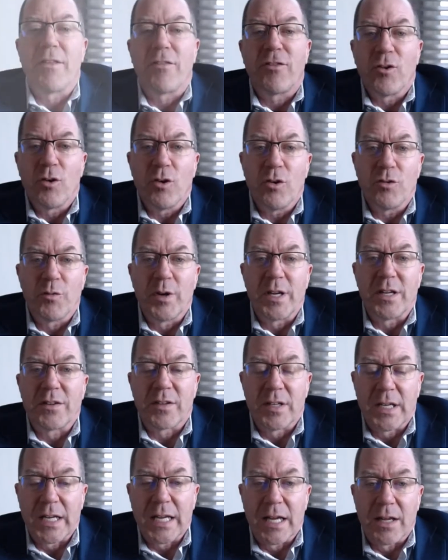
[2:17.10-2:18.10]
the third
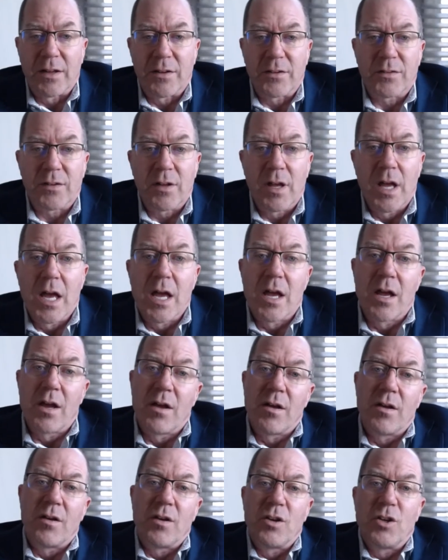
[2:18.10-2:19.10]
reason is
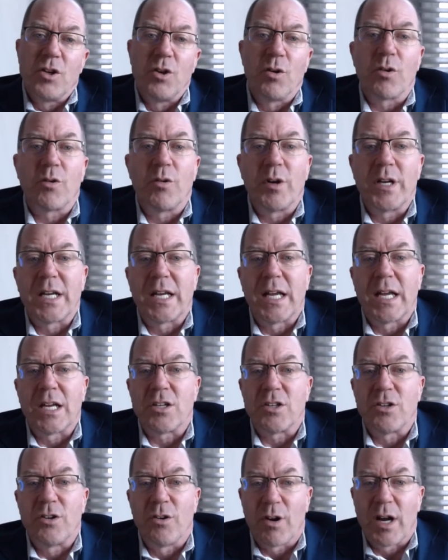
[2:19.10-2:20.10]
you're going to
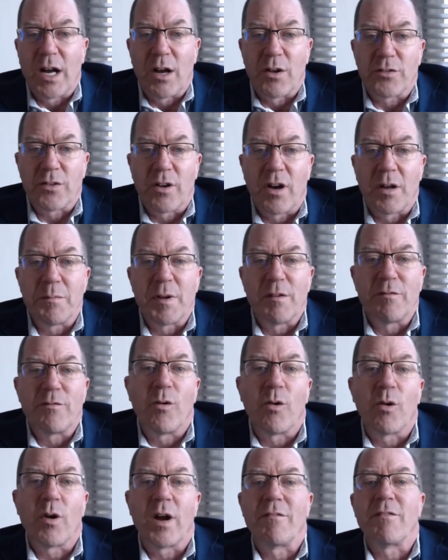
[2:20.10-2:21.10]
get your house on
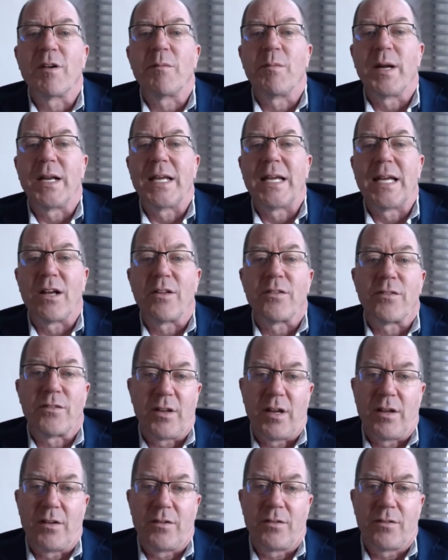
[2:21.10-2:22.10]
before everybody else
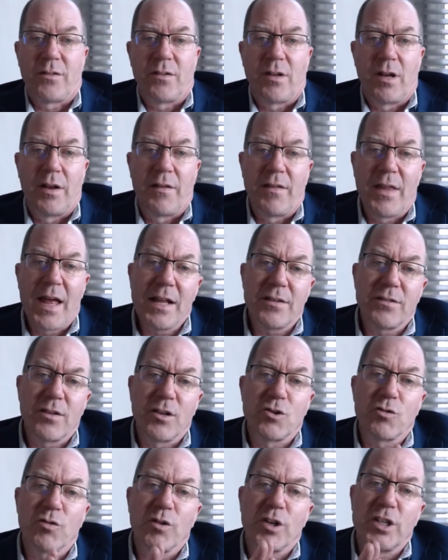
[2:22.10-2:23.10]
does. And that's
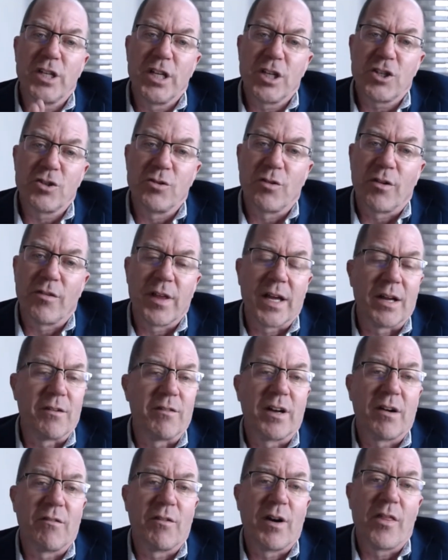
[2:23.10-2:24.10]
a traditional
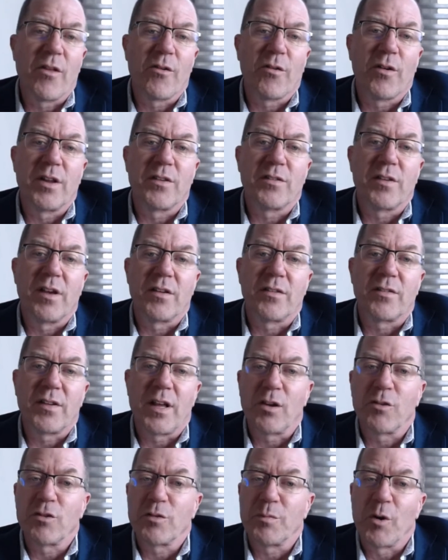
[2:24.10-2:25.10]
thing, whether it's a
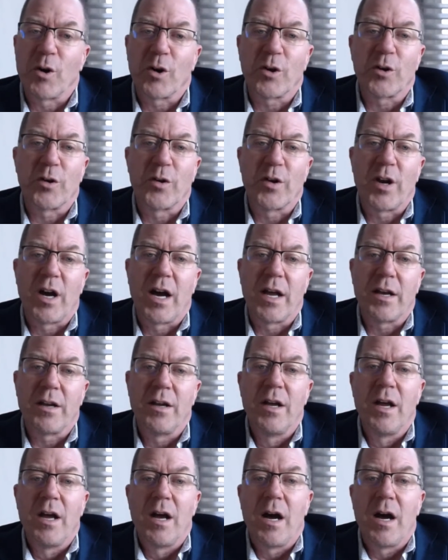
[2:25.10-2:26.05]
seller's market or not.